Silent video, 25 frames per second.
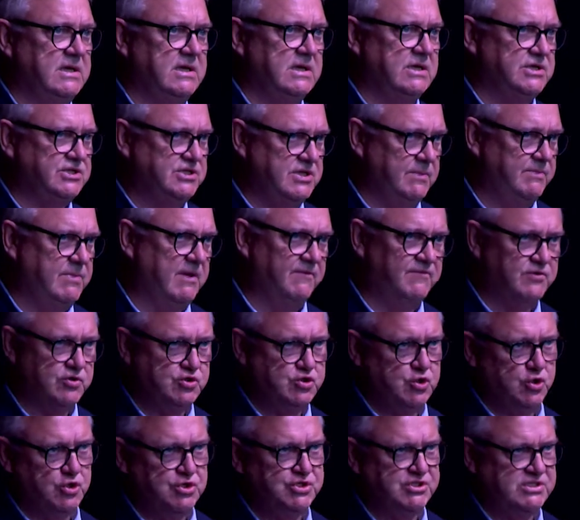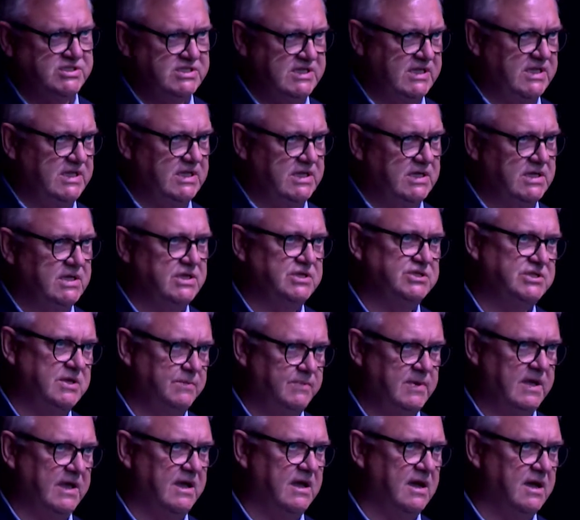shipping? For short sea
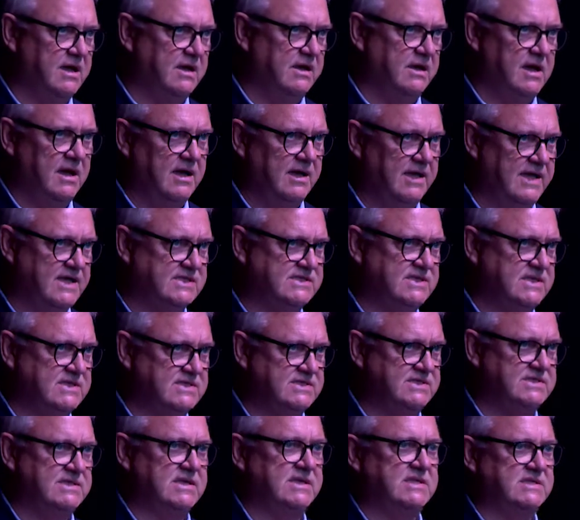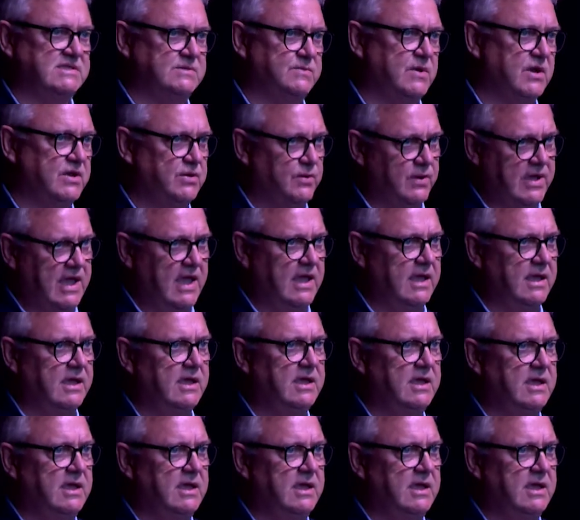shipping, I guess it's quite okay.